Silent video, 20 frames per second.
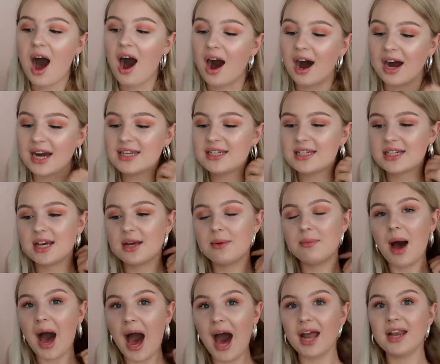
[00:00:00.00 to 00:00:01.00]

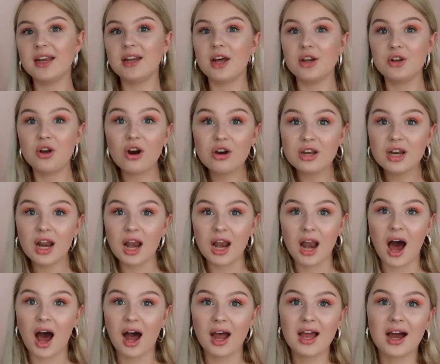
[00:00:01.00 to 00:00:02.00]
item, and not gonna
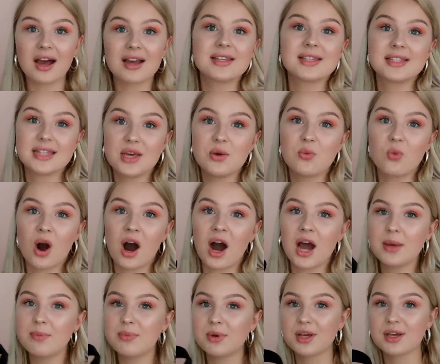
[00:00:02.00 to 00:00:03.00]
lie, I see
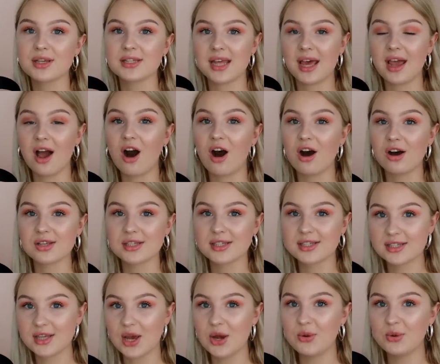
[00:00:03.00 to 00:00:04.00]
why, because they are
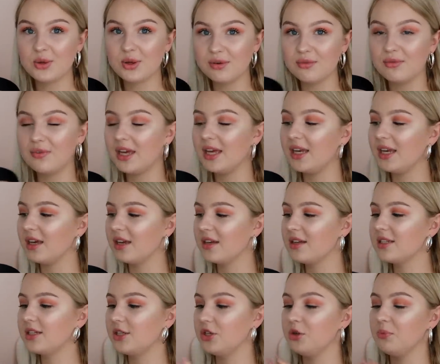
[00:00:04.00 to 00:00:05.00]
so
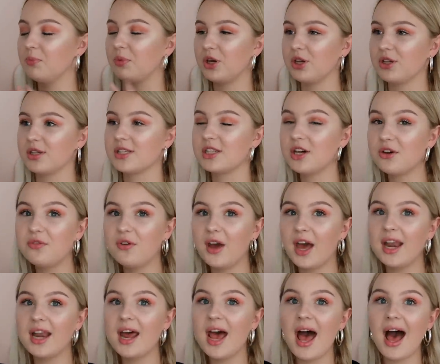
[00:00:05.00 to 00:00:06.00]
convenient to put your stuff
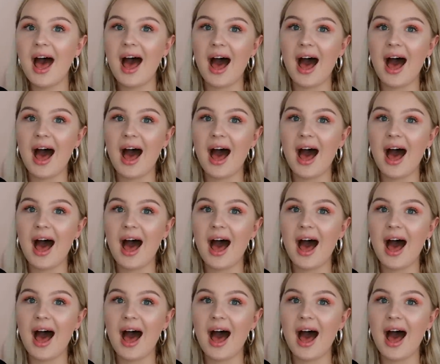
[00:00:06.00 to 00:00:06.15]
in